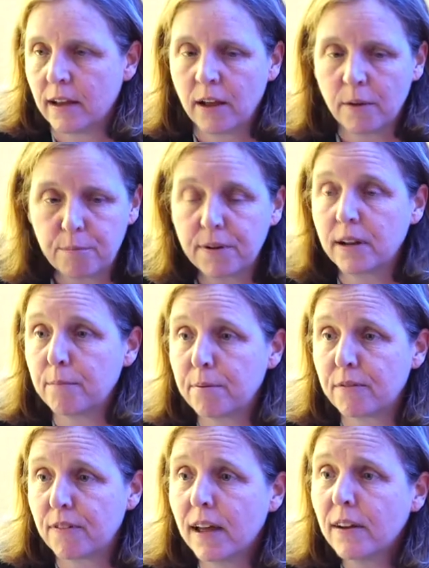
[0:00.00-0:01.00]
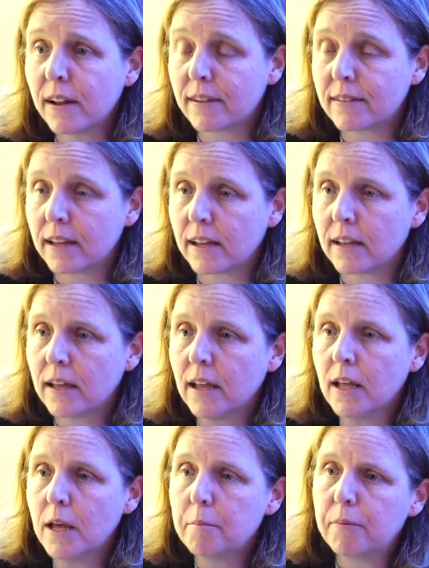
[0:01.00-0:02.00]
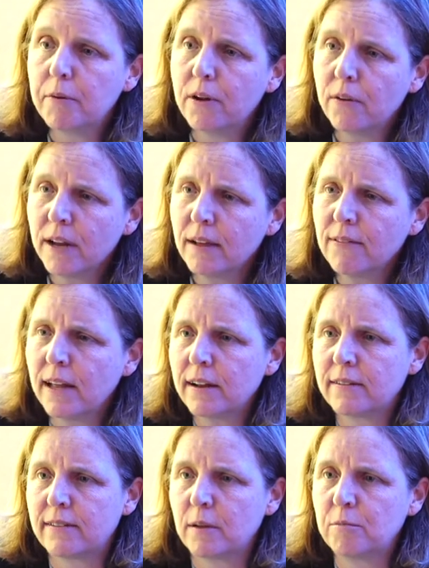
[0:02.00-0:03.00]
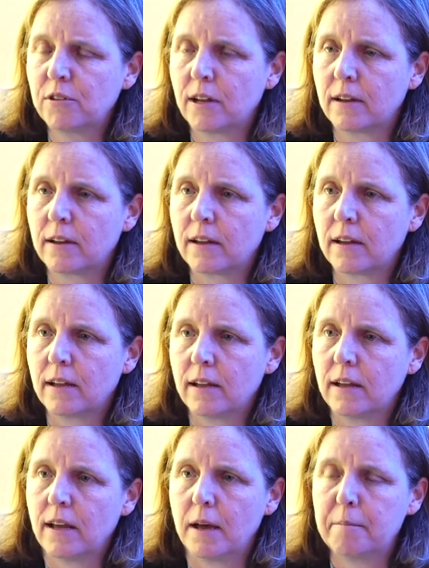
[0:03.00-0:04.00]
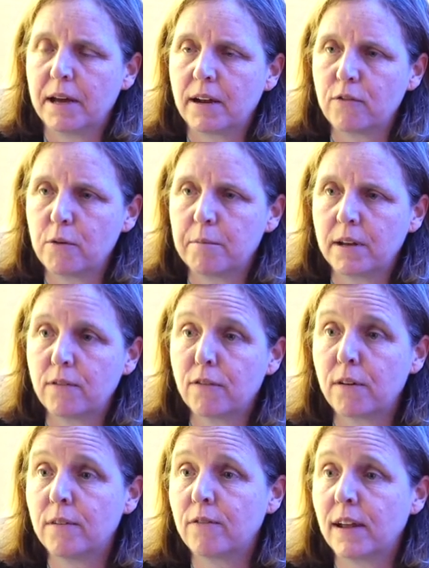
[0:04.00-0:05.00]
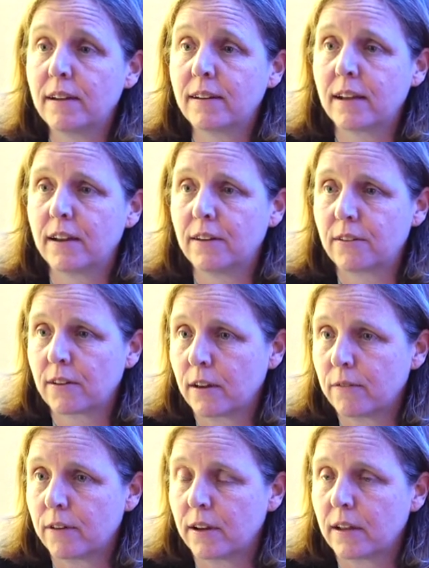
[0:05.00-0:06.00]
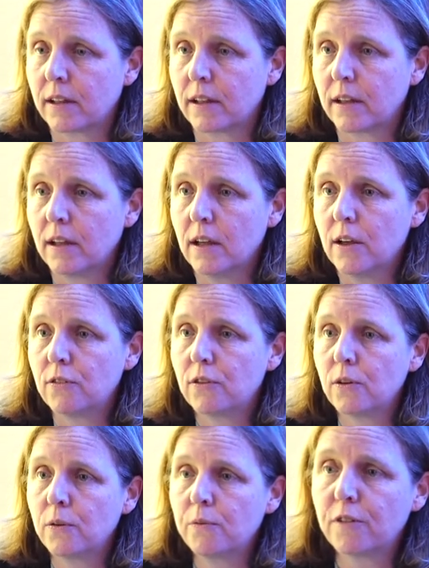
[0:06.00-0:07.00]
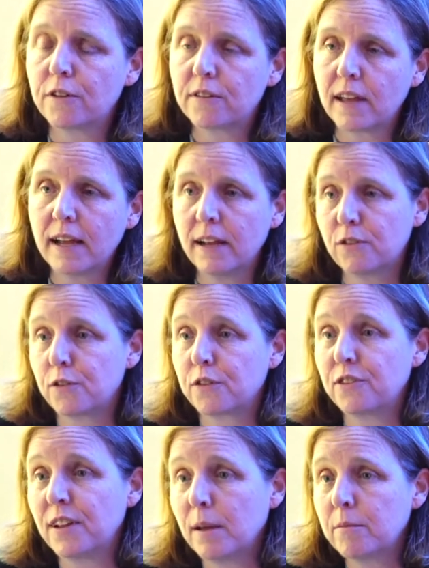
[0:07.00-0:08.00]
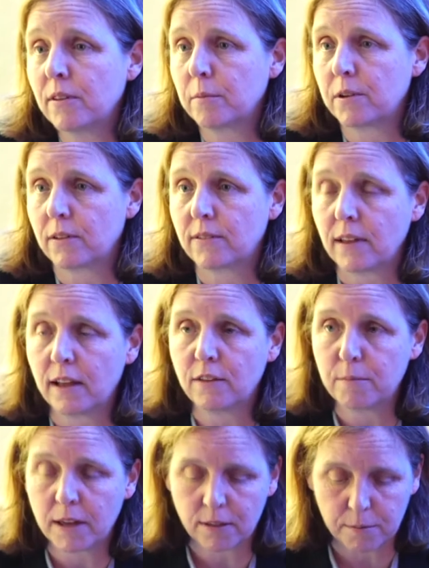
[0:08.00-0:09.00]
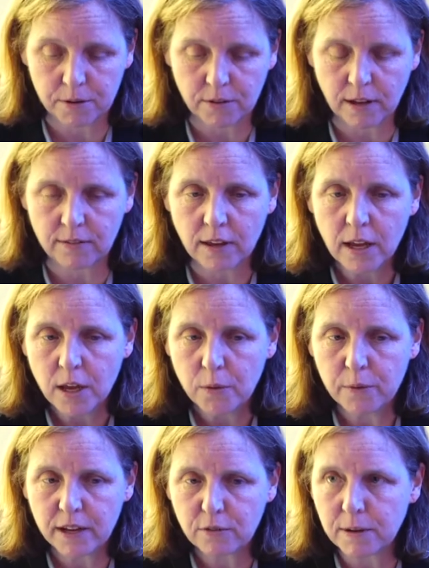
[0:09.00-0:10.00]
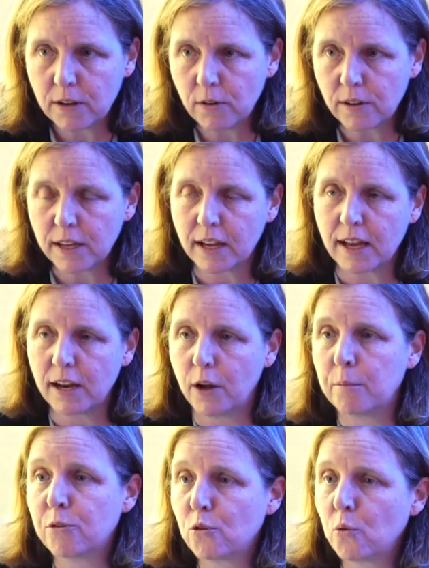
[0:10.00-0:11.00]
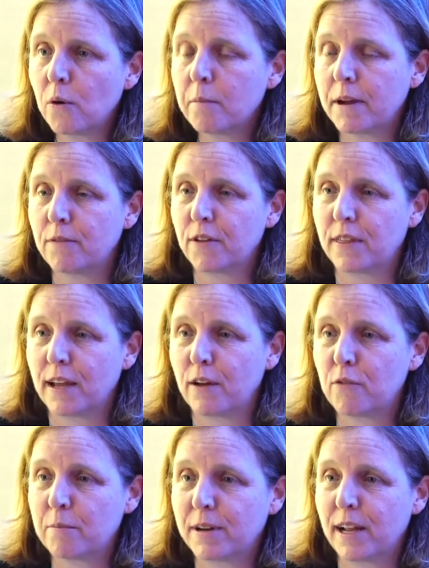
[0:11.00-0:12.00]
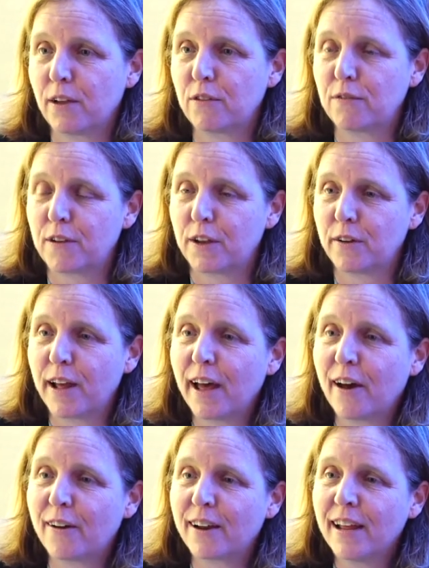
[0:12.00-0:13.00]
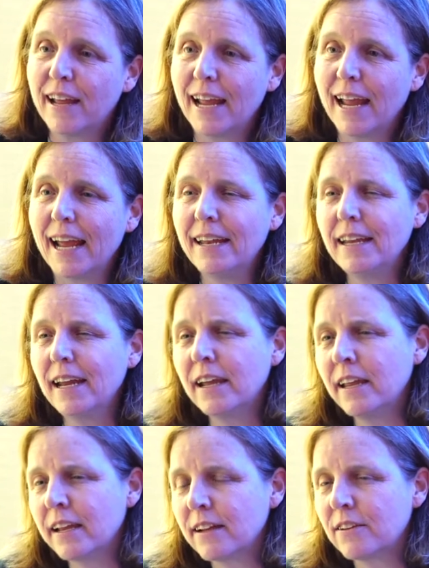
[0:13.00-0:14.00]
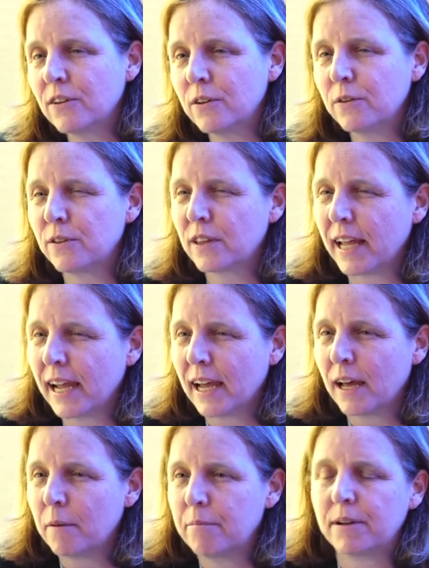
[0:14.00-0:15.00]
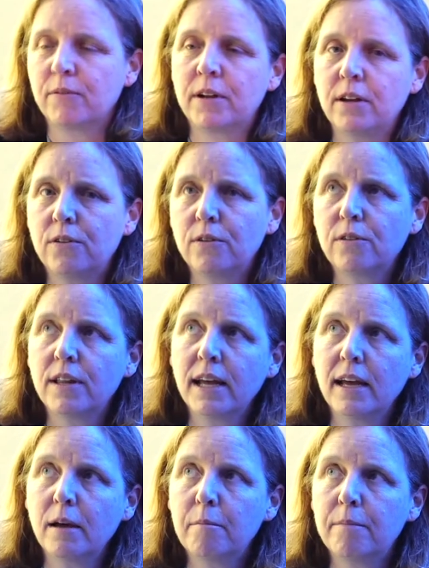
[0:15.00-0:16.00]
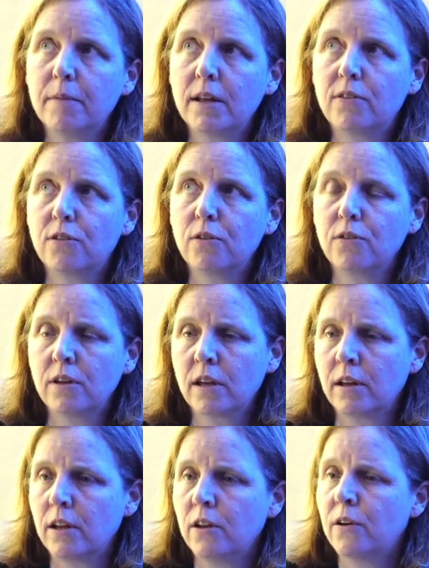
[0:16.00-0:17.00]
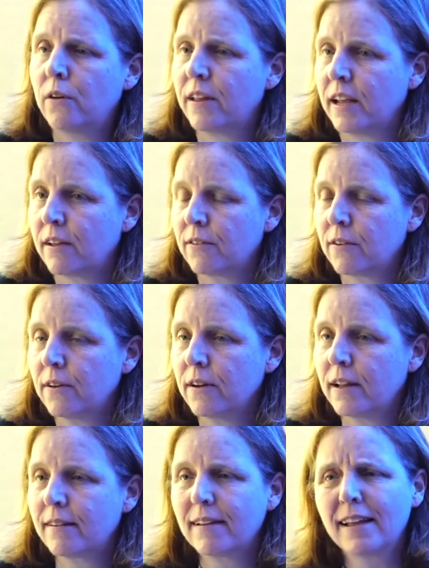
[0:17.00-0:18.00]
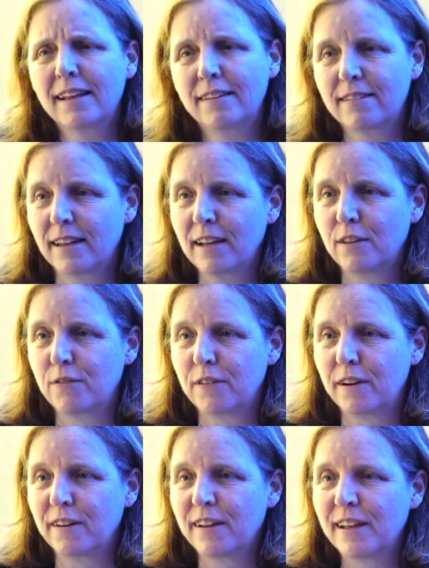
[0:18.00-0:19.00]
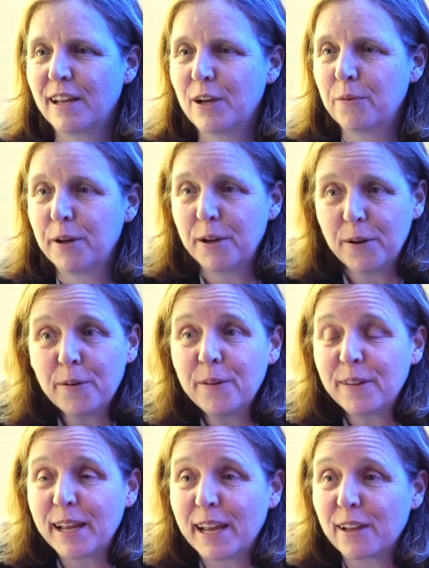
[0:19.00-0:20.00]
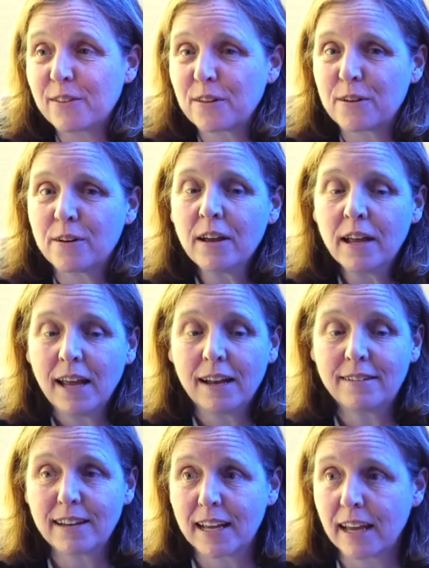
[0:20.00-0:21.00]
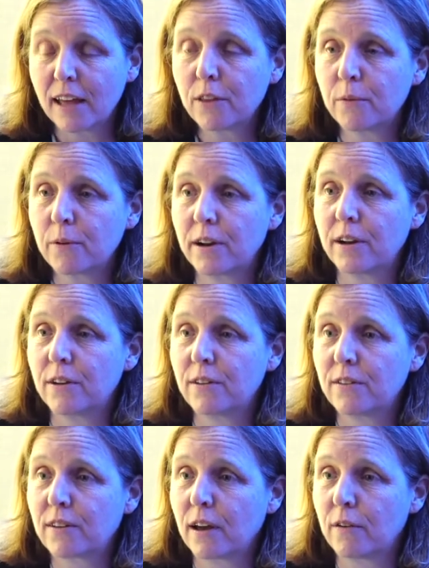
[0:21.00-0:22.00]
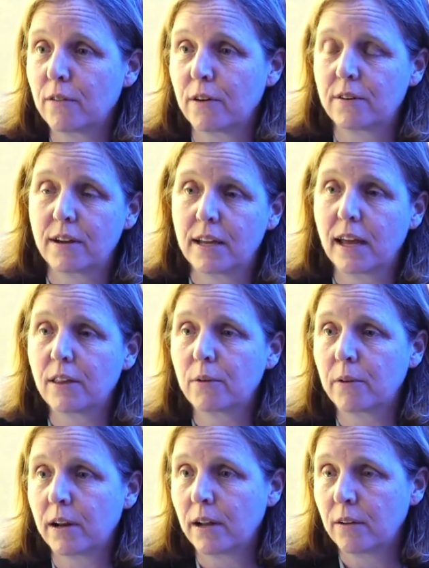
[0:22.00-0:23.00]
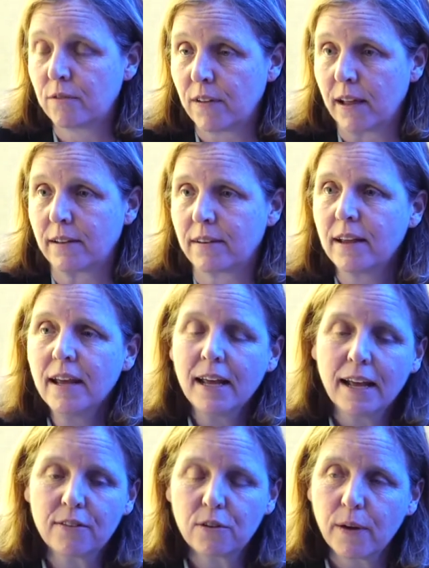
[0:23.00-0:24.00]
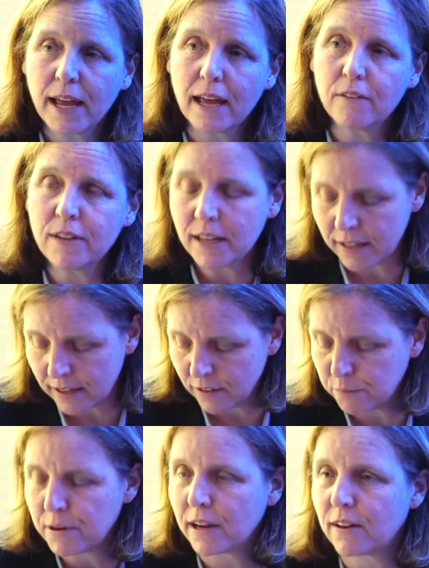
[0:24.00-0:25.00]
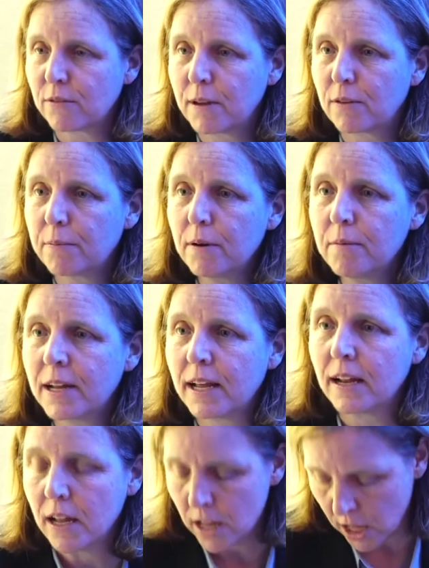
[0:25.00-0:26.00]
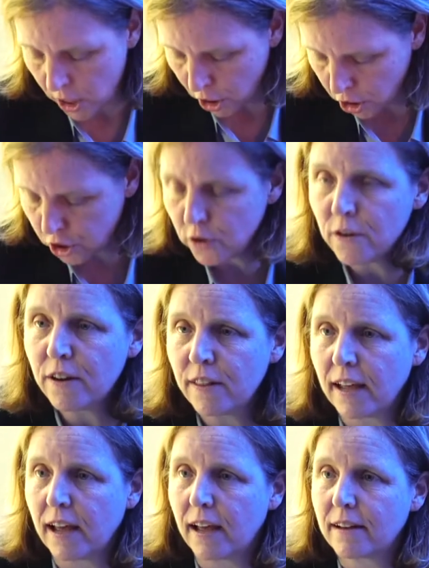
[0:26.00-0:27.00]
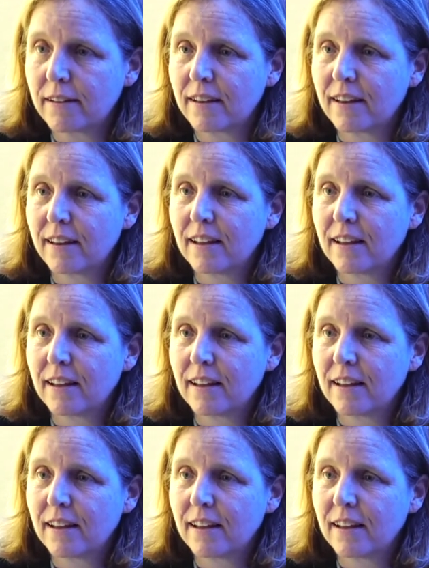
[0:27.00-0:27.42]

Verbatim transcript: A pretty yeah. profound essay. But we don't have that assumption about everybody for inventing and discovery. So for science, for STEM subjects, science, math, computer science, we expect you to like kind of absorb everything everybody else figured out. And yeah, you get to do lab, but when you do lab, it's usually a, uh, you know the answer. It's not like science fair where you don't know the answer, and together we're going to discover. Together we're going to invent. And yeah. so having kids practice makes permanent. Learn that.